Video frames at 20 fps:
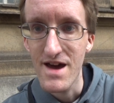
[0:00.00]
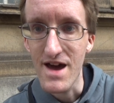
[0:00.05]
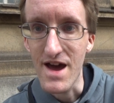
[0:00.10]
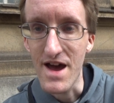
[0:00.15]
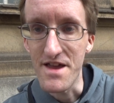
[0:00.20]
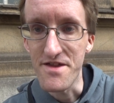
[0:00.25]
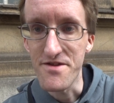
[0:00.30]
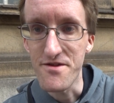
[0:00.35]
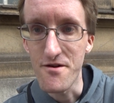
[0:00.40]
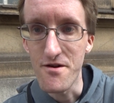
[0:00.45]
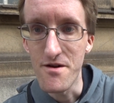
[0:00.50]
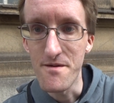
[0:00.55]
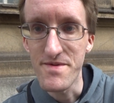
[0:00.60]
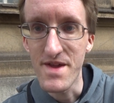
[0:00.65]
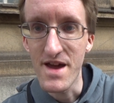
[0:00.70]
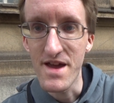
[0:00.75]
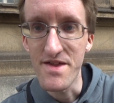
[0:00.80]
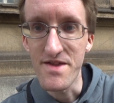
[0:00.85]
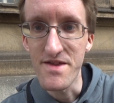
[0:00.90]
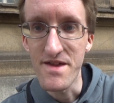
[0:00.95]
and um,
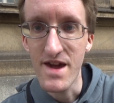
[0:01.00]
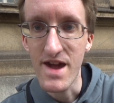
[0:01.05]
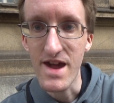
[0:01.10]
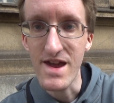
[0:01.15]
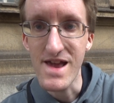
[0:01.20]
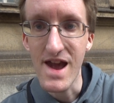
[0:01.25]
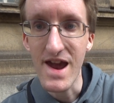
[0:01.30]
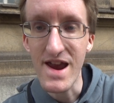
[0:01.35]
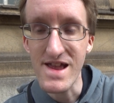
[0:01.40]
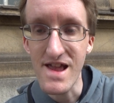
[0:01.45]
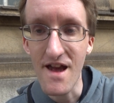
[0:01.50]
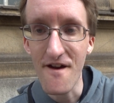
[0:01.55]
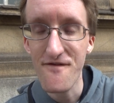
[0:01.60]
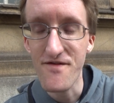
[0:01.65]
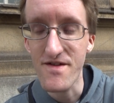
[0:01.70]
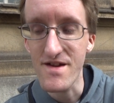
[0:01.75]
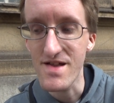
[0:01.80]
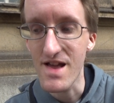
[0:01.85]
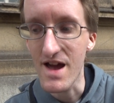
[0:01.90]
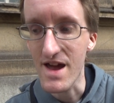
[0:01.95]
then he he
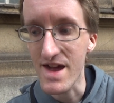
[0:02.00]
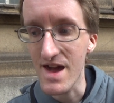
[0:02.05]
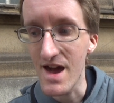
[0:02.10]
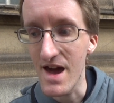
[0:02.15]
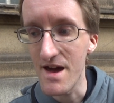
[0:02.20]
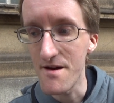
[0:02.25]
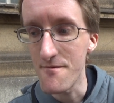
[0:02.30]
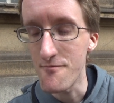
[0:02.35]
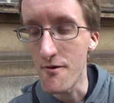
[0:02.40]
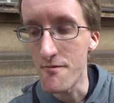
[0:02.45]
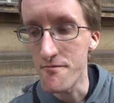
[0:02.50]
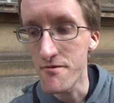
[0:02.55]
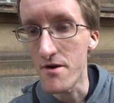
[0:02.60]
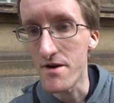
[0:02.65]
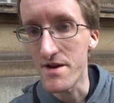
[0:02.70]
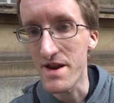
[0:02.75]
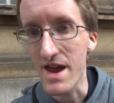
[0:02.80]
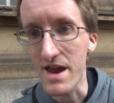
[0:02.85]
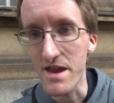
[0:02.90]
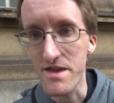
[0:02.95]
left like well
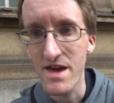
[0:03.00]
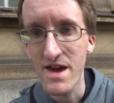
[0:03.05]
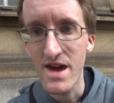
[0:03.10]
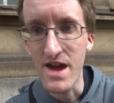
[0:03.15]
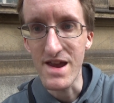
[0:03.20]
not at eight.